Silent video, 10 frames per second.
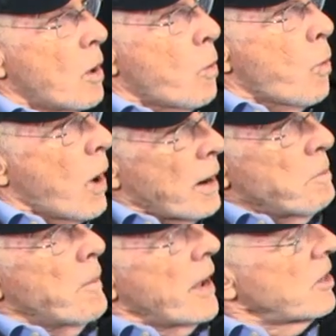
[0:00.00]
What
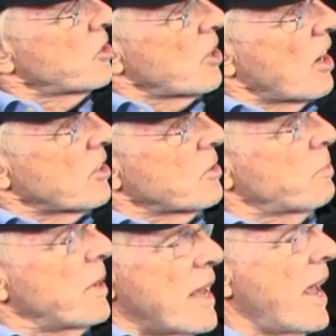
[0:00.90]
makes us
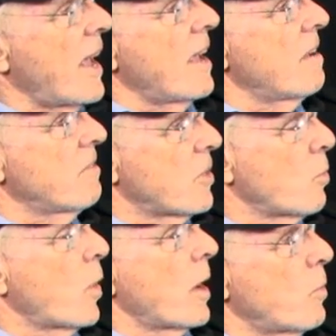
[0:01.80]
behave the
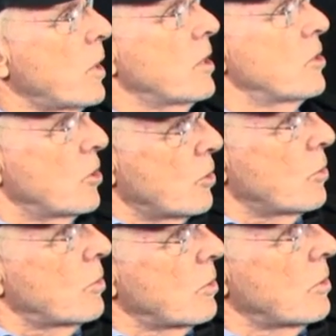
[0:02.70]
way we
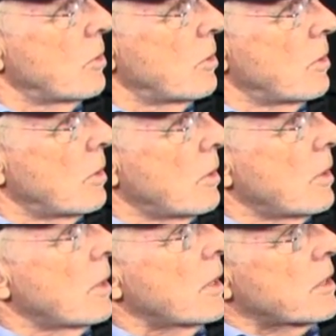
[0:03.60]
do
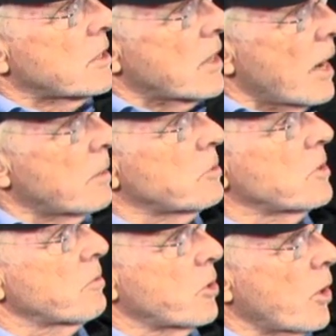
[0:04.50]
in times
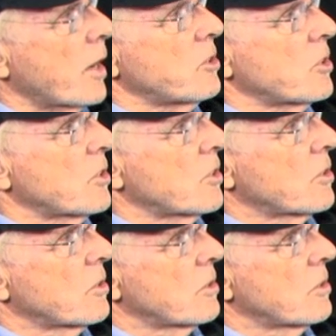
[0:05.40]
of crisis?